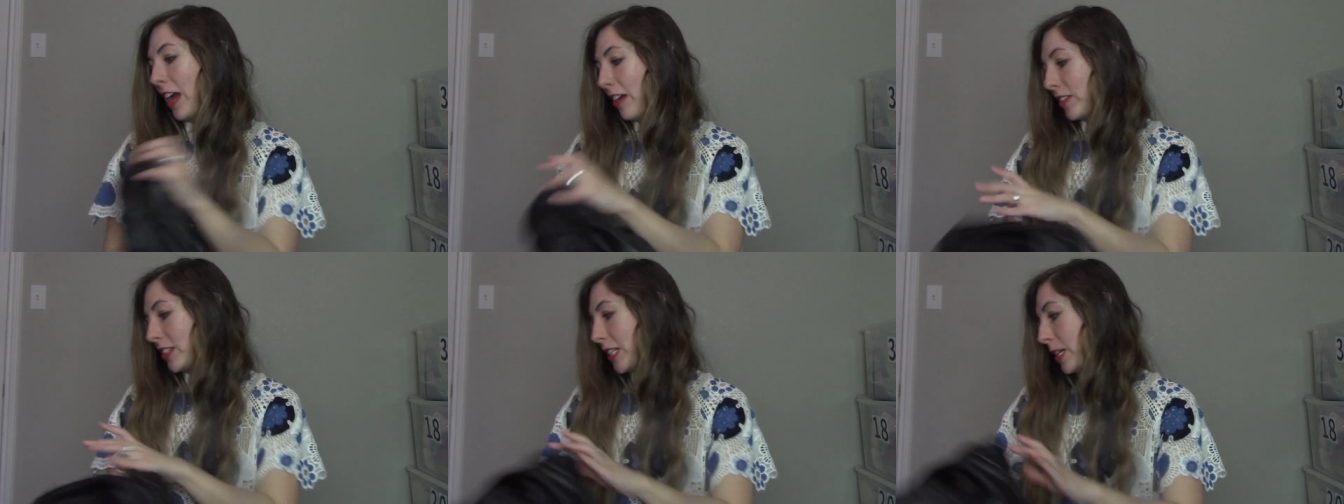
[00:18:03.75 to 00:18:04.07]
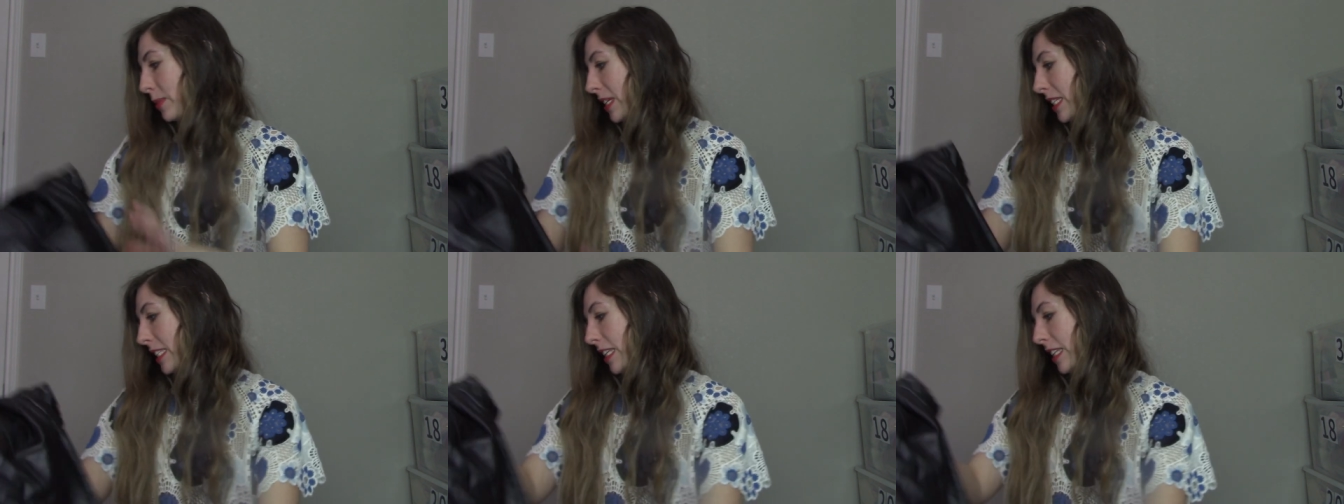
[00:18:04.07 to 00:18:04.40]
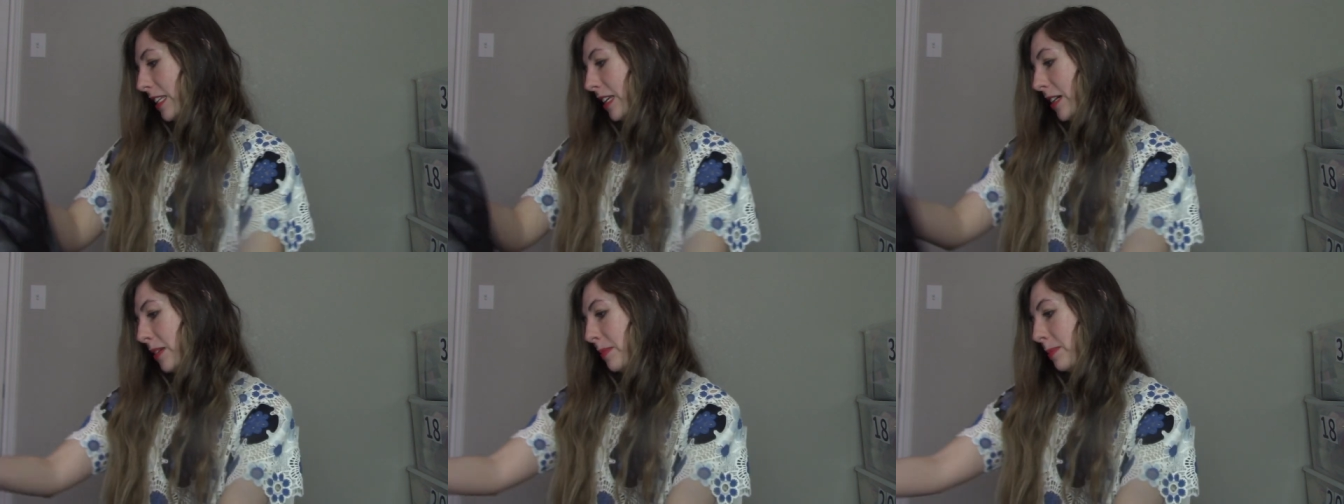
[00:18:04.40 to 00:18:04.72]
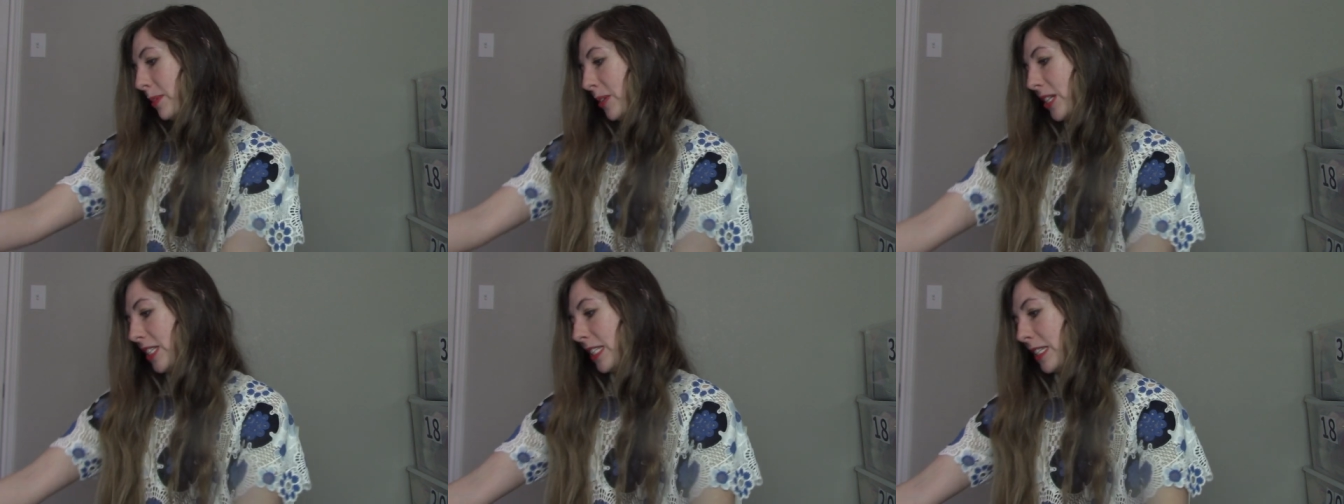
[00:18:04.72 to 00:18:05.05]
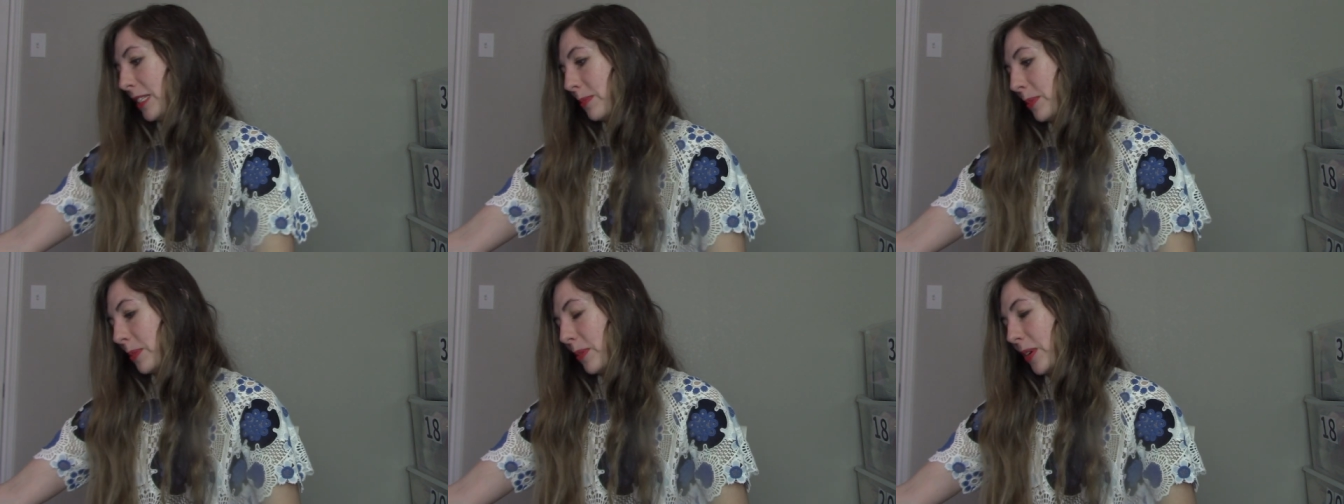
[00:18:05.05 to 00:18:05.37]
Every time I see them or I see
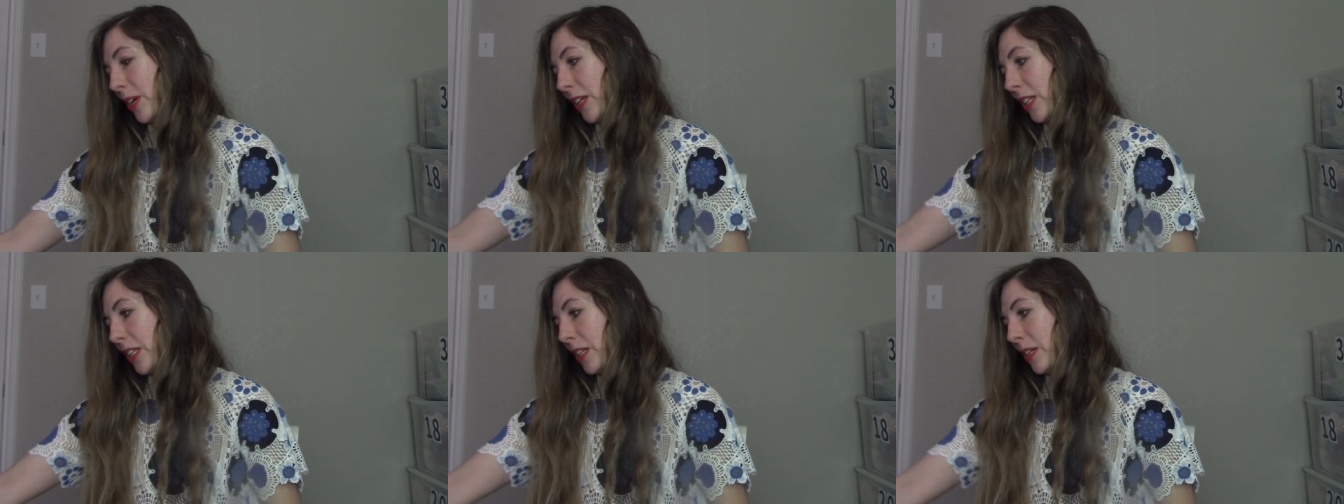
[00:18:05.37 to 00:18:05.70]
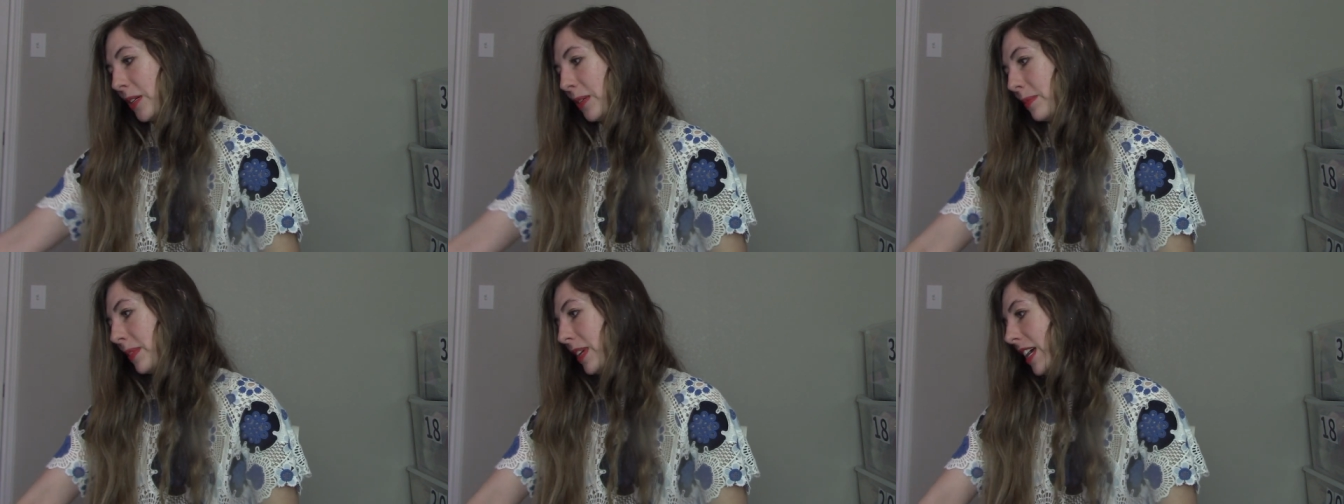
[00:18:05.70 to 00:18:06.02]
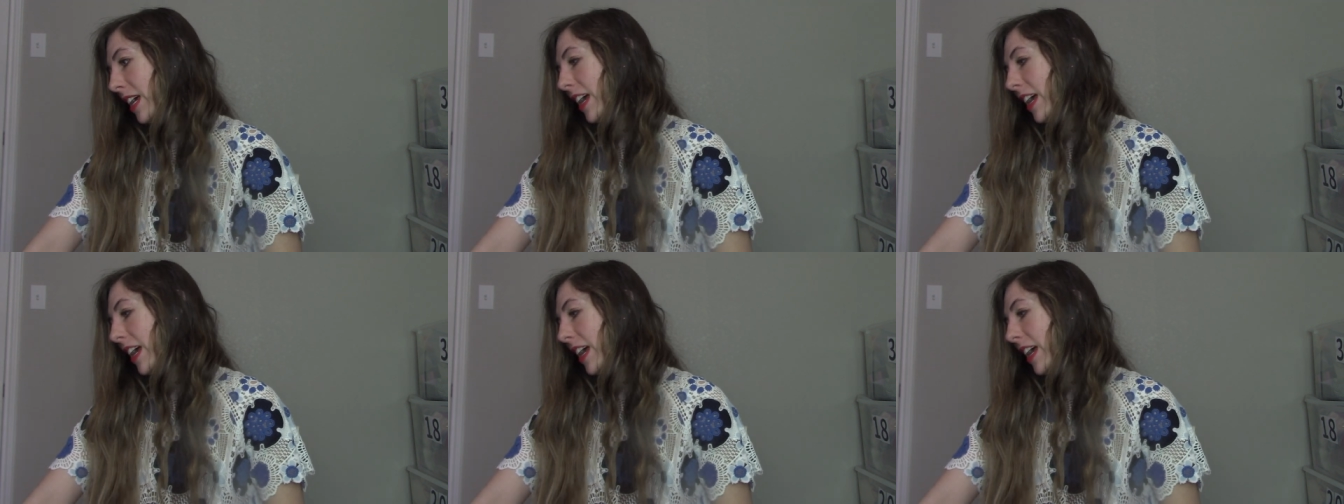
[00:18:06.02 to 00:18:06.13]
someone wearing them,